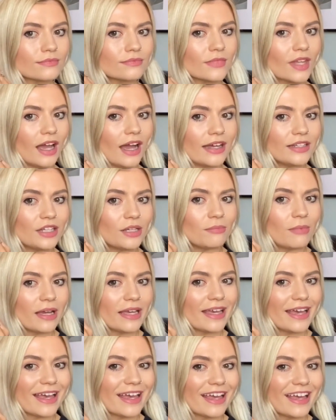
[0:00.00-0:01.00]
I know my
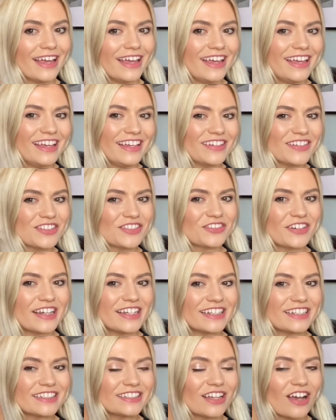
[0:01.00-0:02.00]
hair
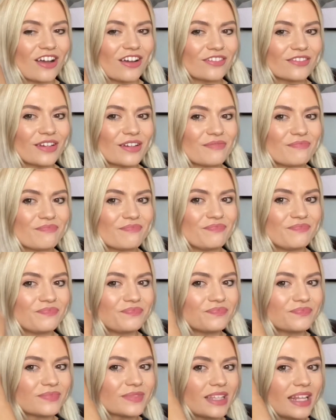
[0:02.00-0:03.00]
straighteners are
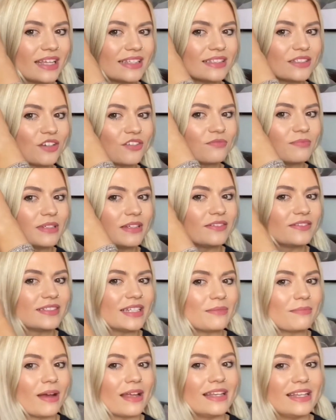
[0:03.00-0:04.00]
letting off a bit of
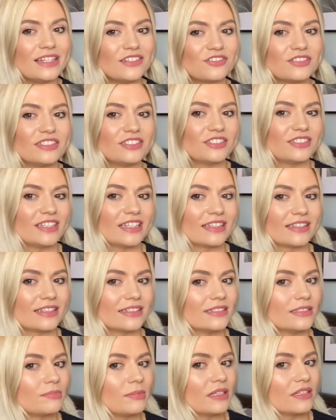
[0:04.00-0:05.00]
steam. I literally just think this
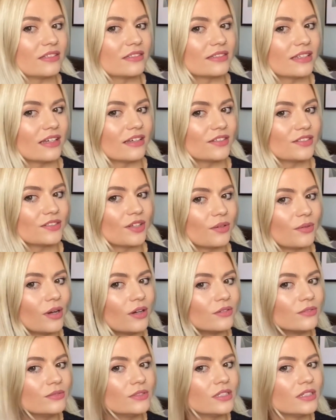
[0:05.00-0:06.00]
is because they are so
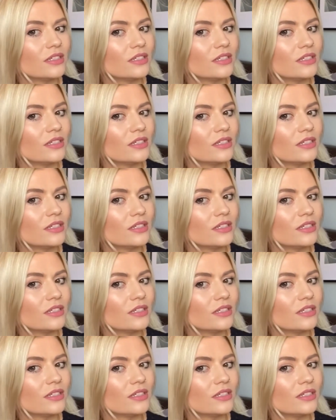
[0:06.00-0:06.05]
old.